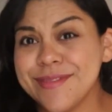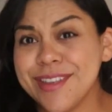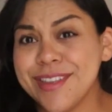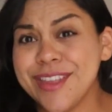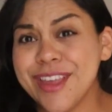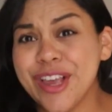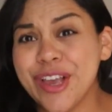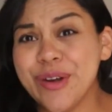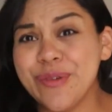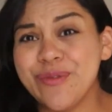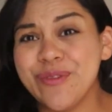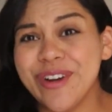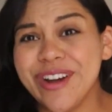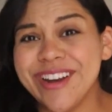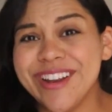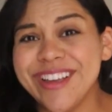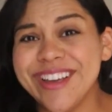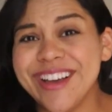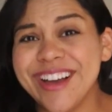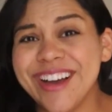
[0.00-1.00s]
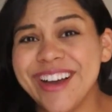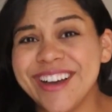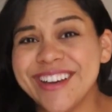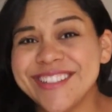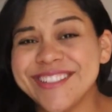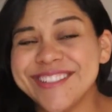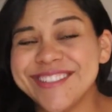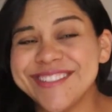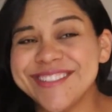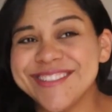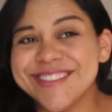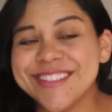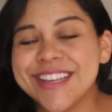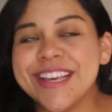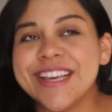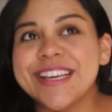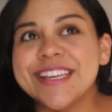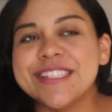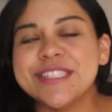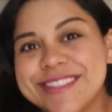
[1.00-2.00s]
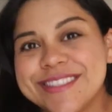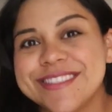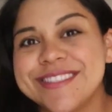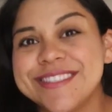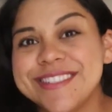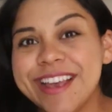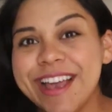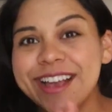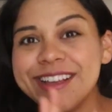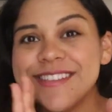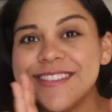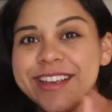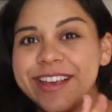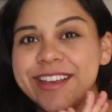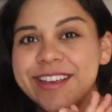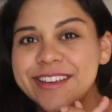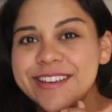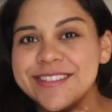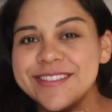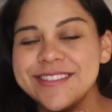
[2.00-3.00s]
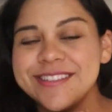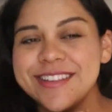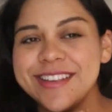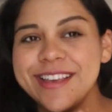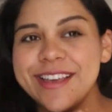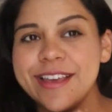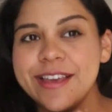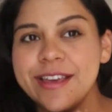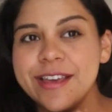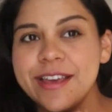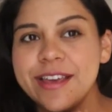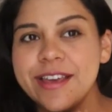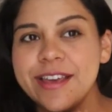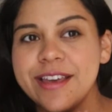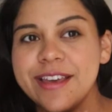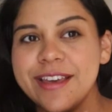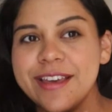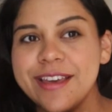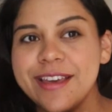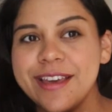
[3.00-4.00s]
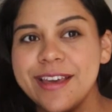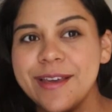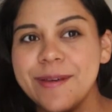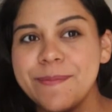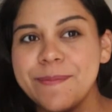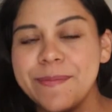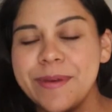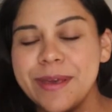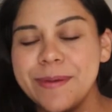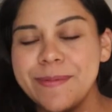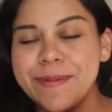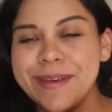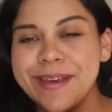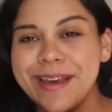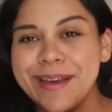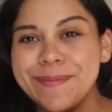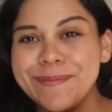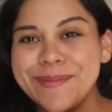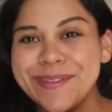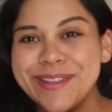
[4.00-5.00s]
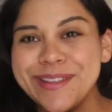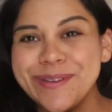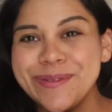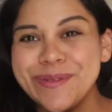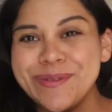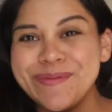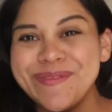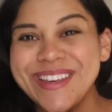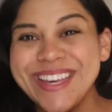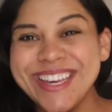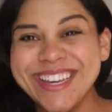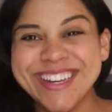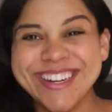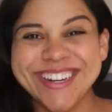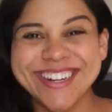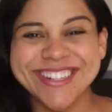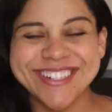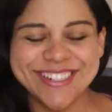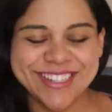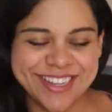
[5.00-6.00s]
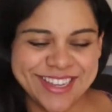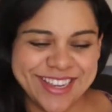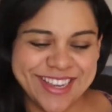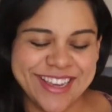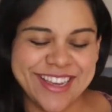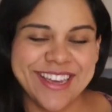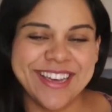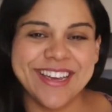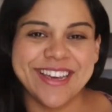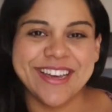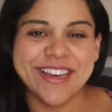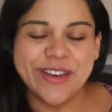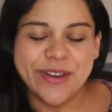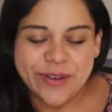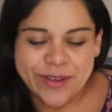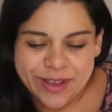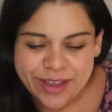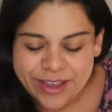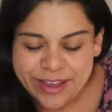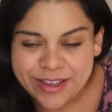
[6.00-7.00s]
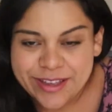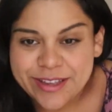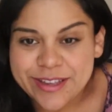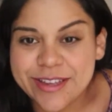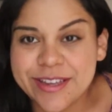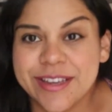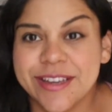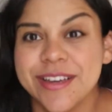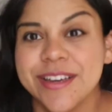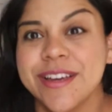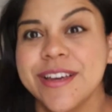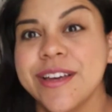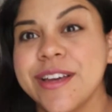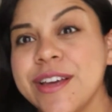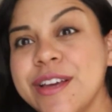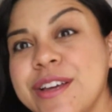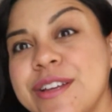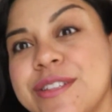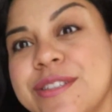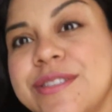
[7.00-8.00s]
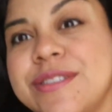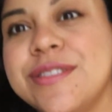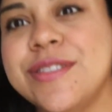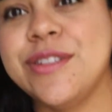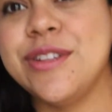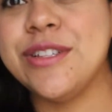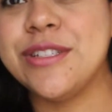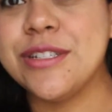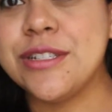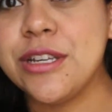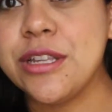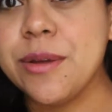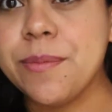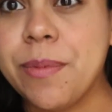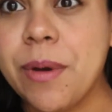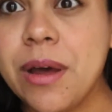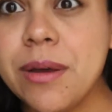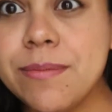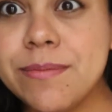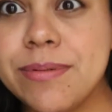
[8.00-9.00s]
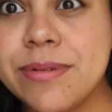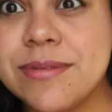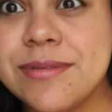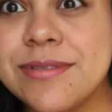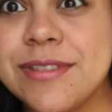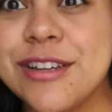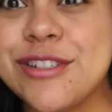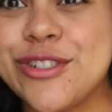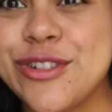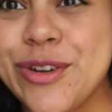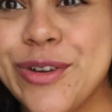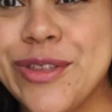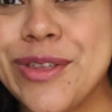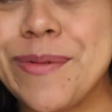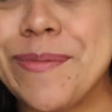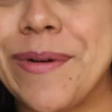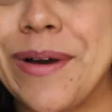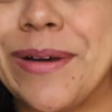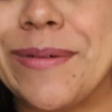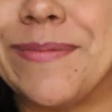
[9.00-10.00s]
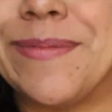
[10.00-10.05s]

think I'm ready, guys. 10 days and baby Emily will be here. Okay, need to see the bump? Let's show you the bump.